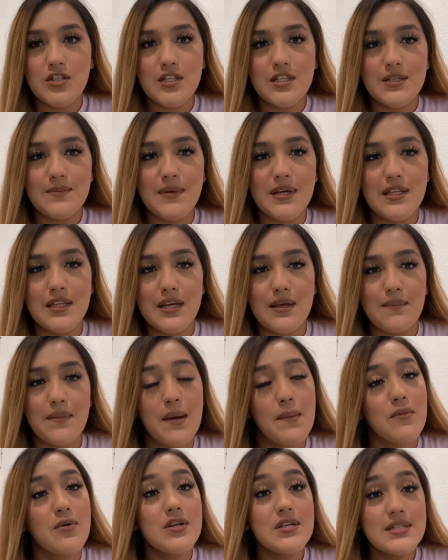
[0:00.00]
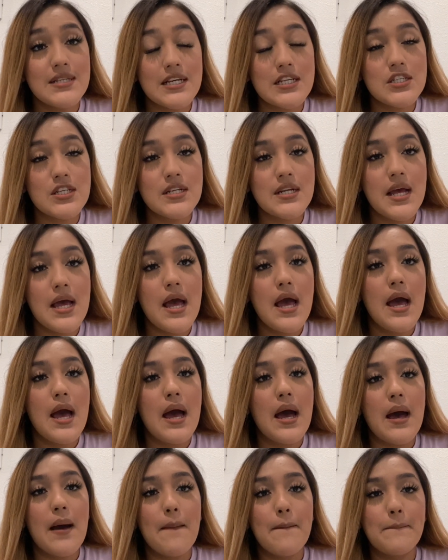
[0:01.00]
is mainly memorization,
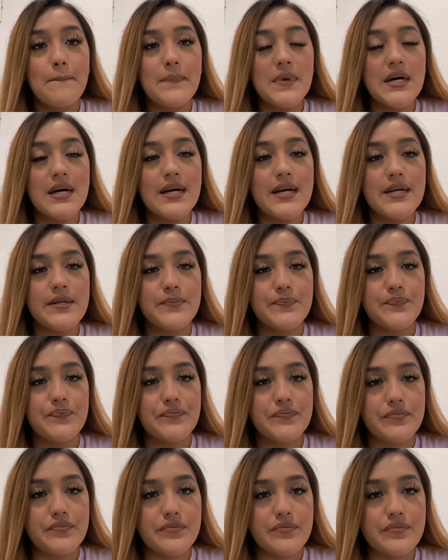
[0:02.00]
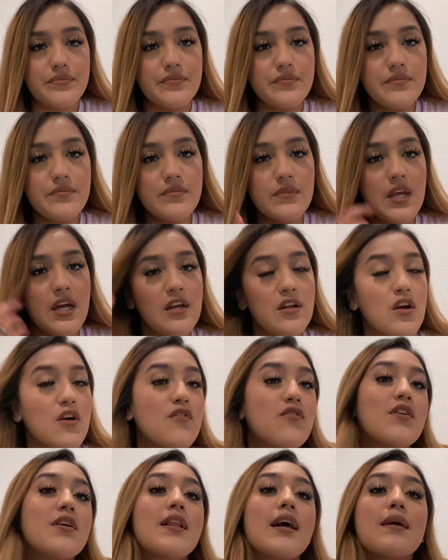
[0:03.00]
but I know
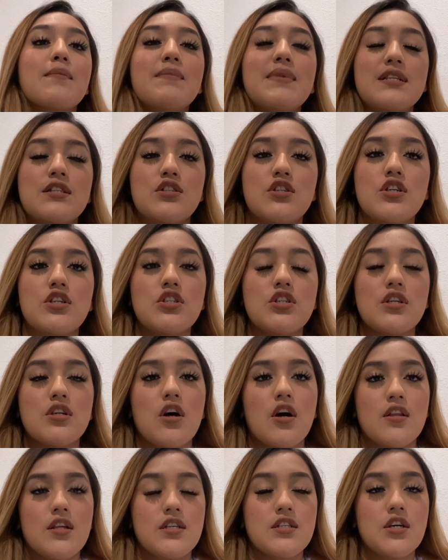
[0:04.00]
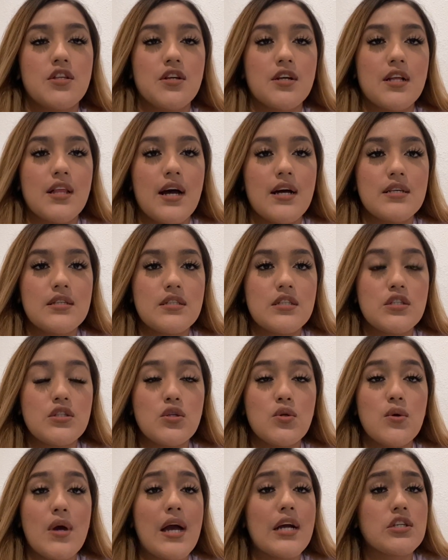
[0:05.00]
for like med-surg and all these other classes,
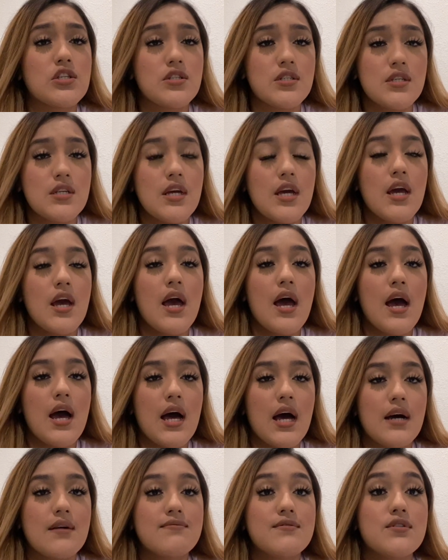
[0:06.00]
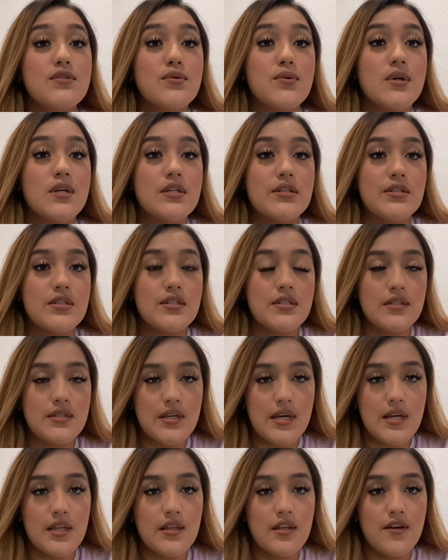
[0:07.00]
you actually have to
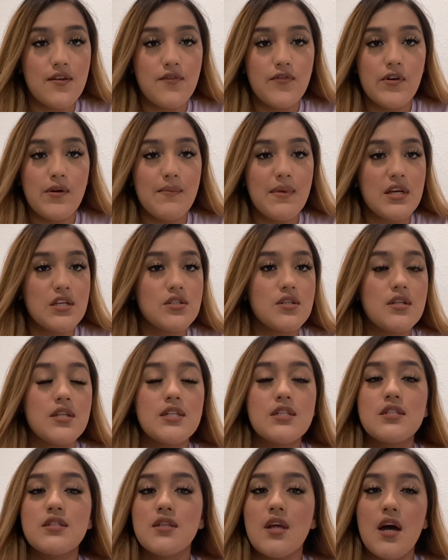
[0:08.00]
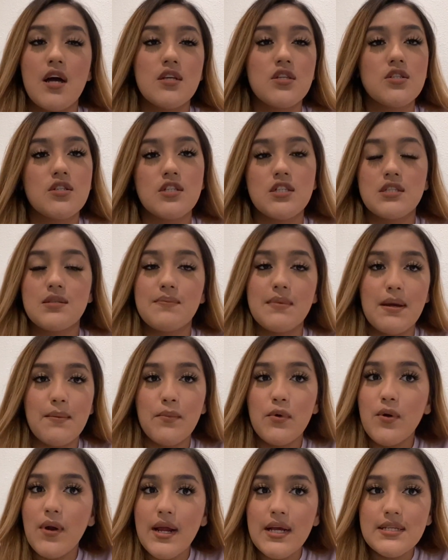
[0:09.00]
understand the information. It's not just
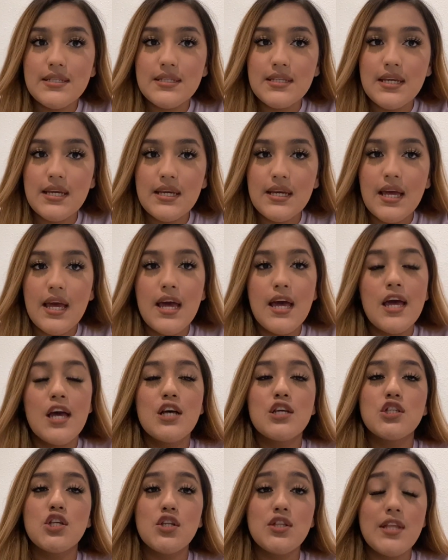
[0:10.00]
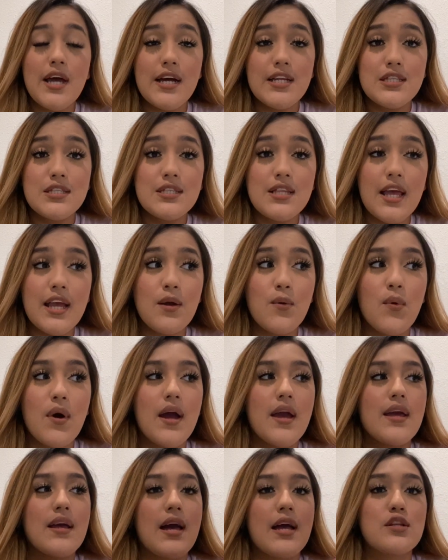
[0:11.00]
memorizing. So that's like
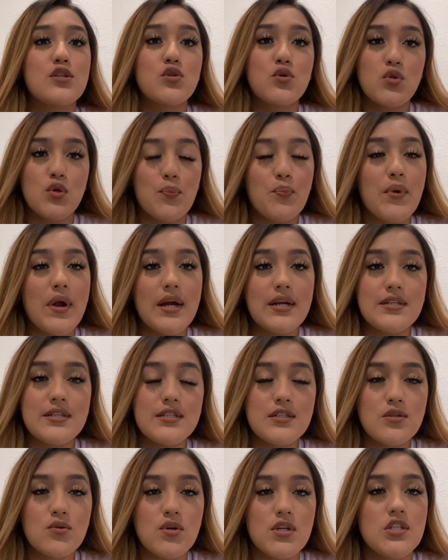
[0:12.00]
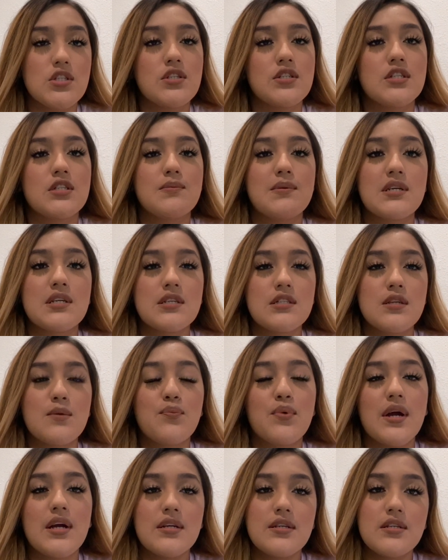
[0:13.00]
why I do the practice questions, because the
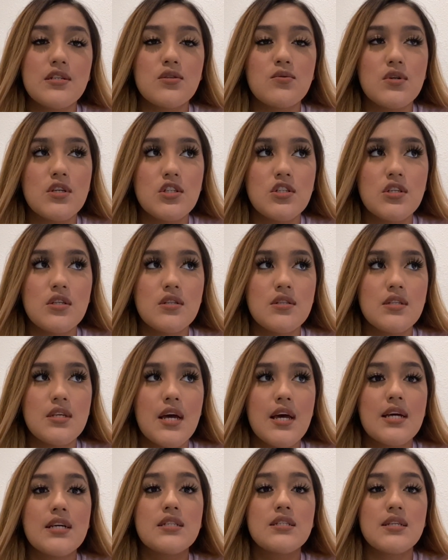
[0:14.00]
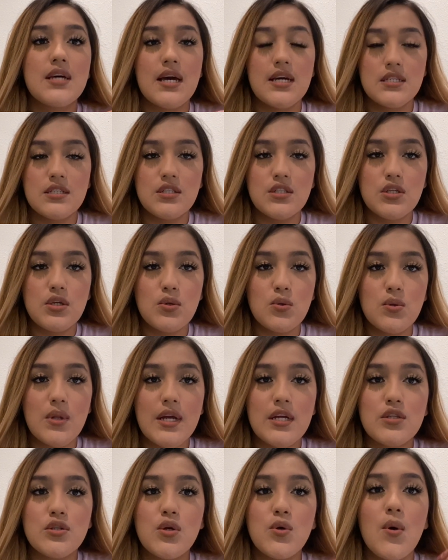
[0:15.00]
practice questions test you.
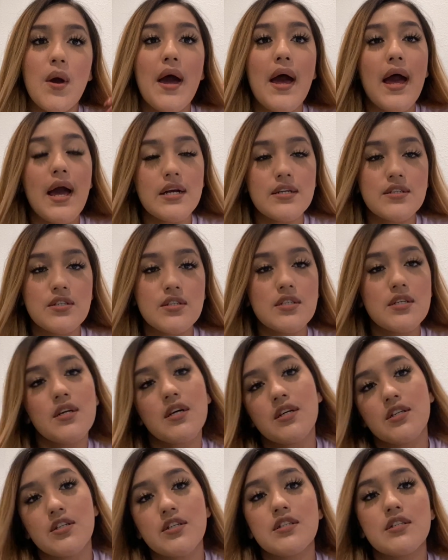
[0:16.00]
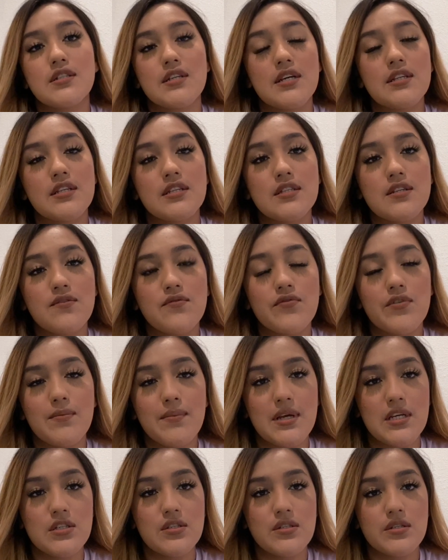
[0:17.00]
Like, do you actually understand this
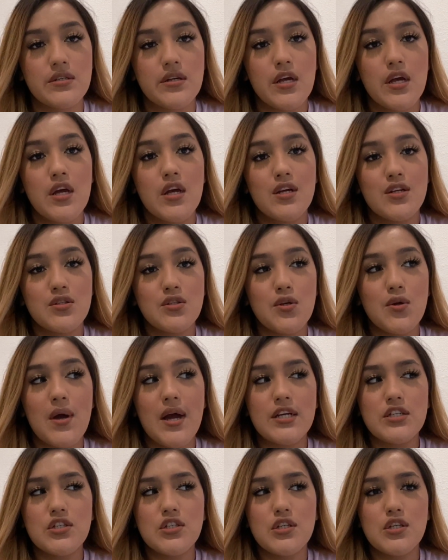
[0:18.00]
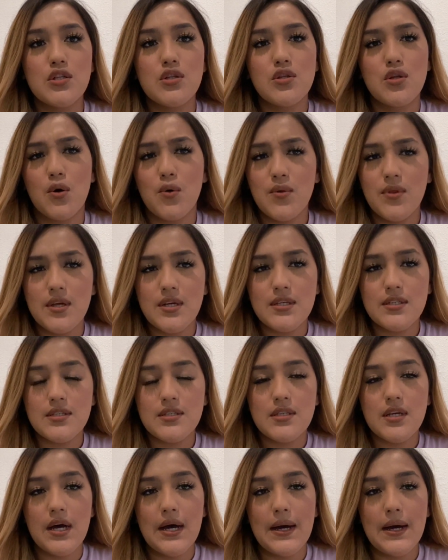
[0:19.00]
information? Do you actually know this?